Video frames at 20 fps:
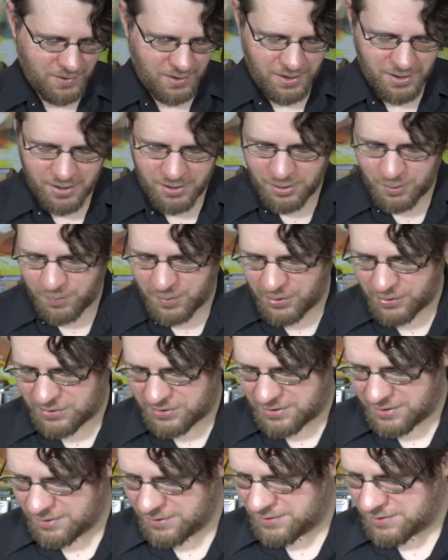And they're both
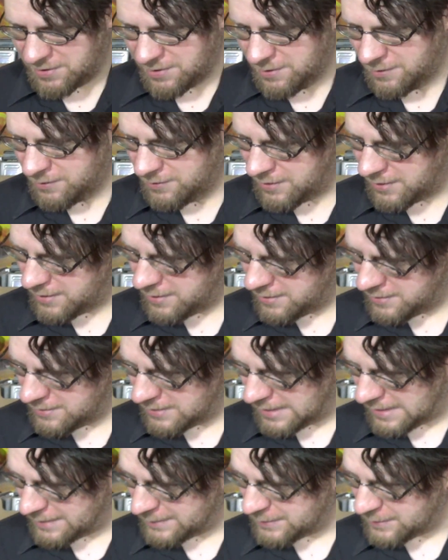still sealed, and
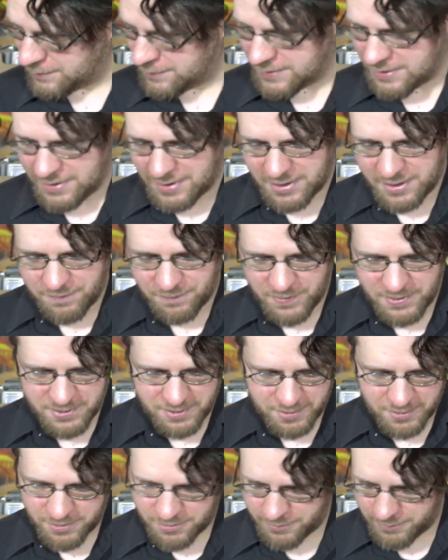I don't see any
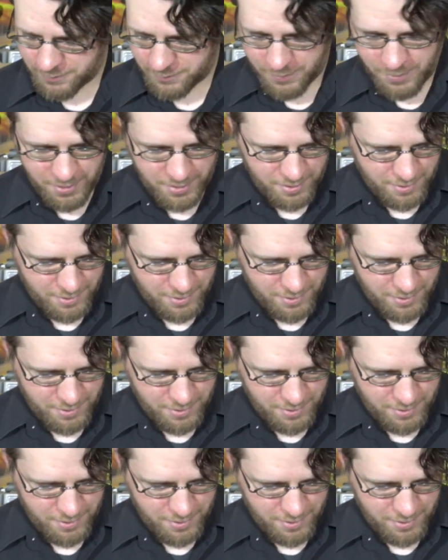reason to